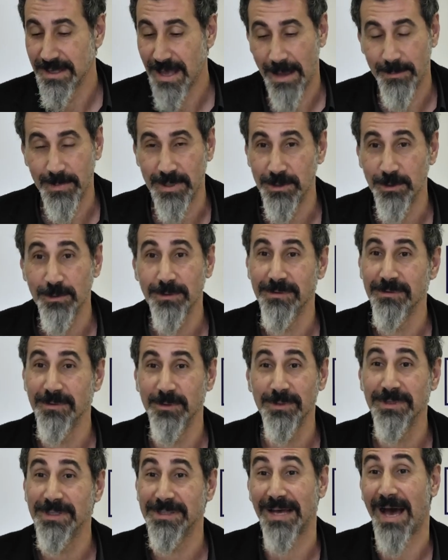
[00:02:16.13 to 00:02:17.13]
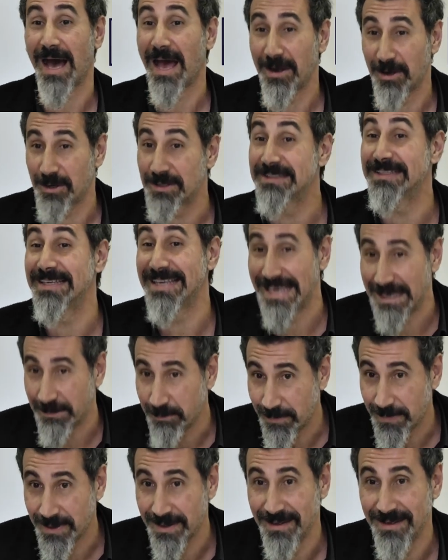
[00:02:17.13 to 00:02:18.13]
I mean, you need to hire a
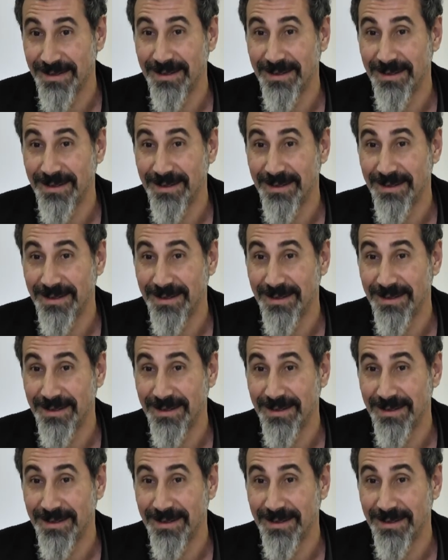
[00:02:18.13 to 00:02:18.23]
team